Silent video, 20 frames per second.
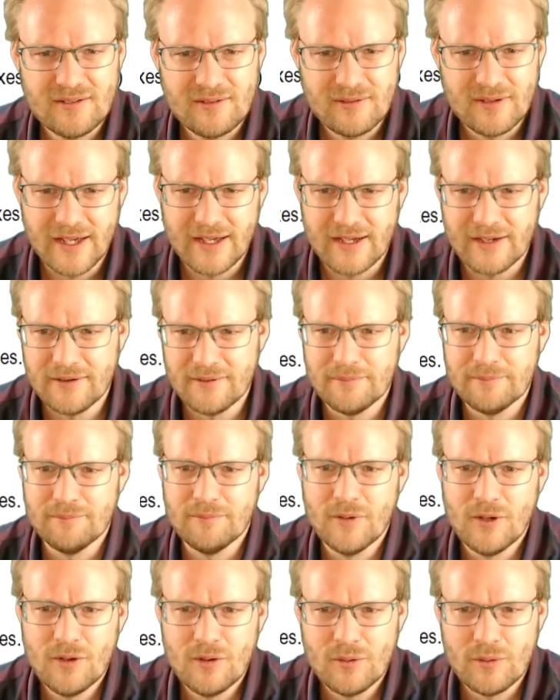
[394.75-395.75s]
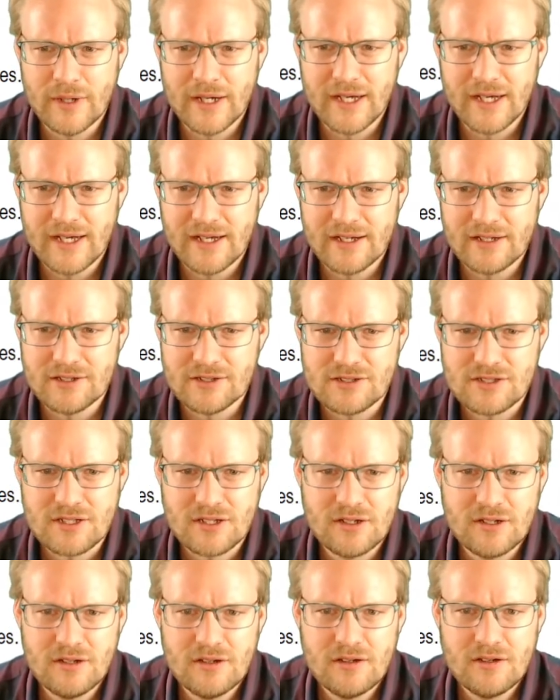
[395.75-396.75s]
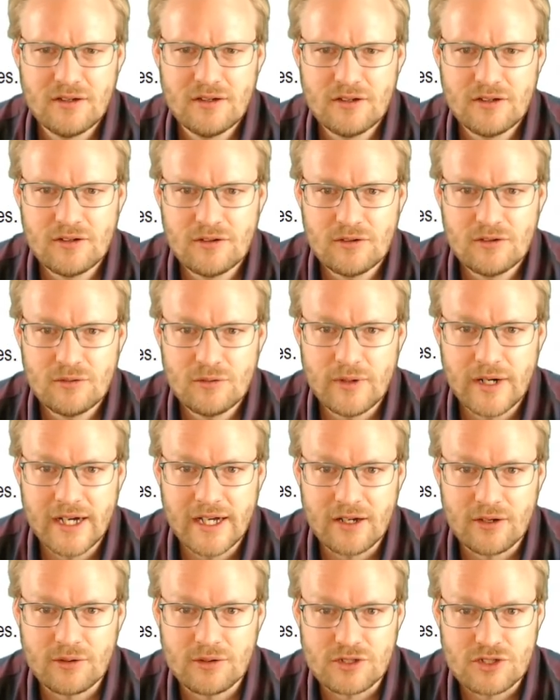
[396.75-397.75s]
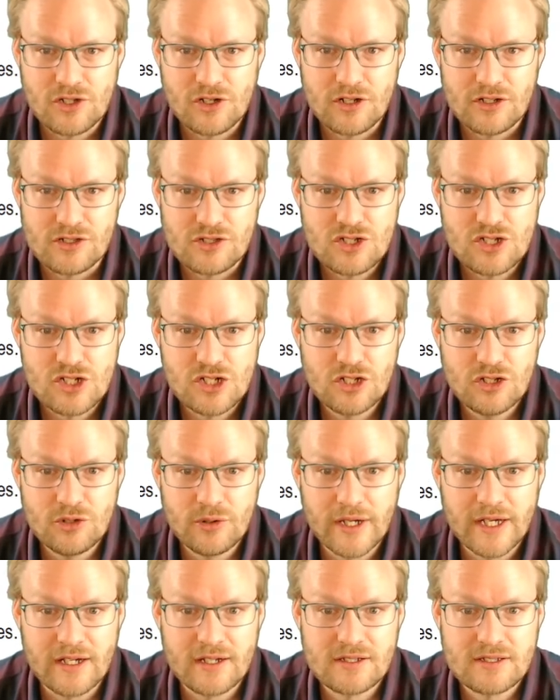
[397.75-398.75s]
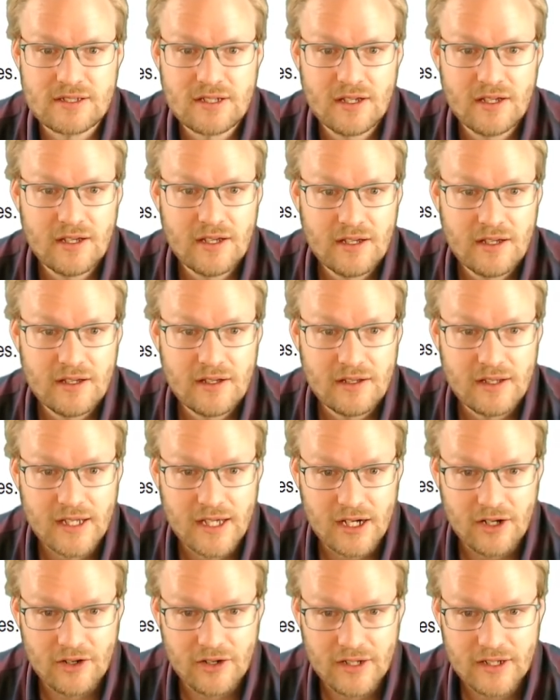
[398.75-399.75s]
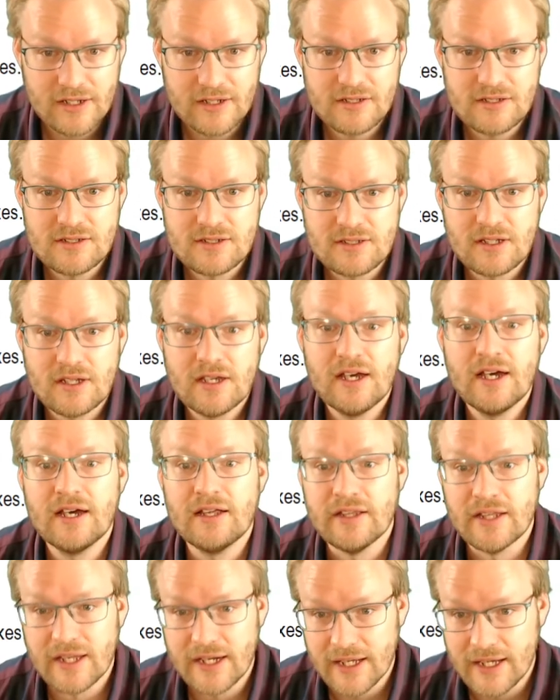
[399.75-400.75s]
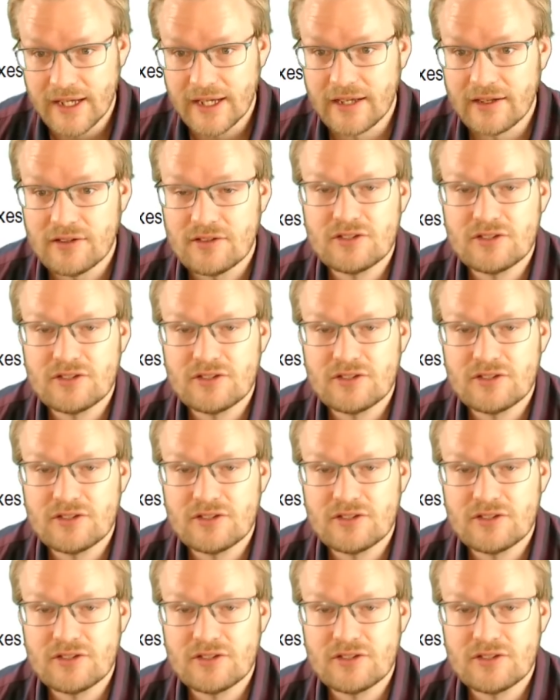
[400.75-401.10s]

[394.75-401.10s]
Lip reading: Whereas y equals cos 2x, here it is, and then again.